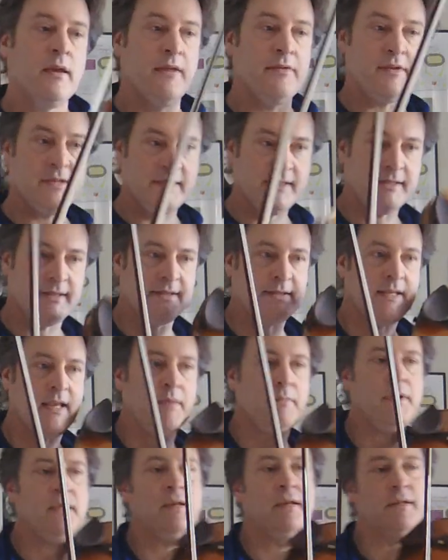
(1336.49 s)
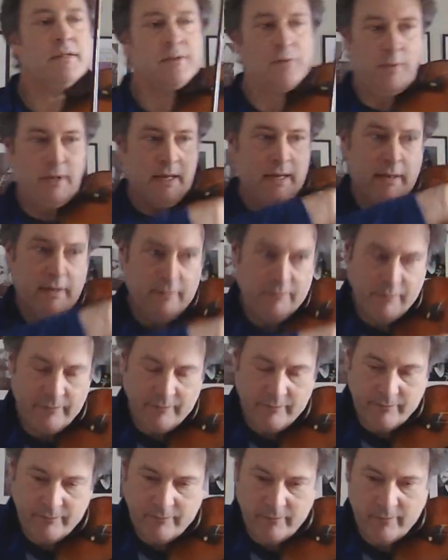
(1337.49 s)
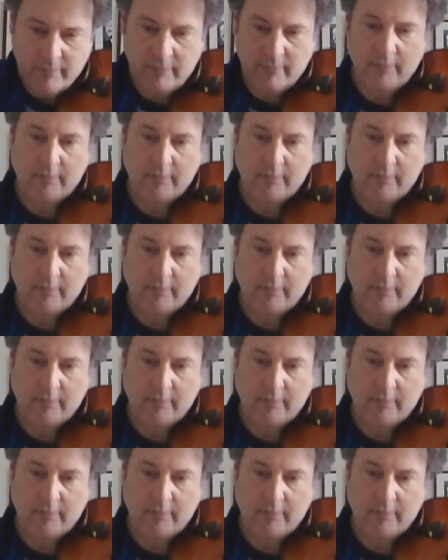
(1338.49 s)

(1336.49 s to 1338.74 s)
This is the same here. So we have, and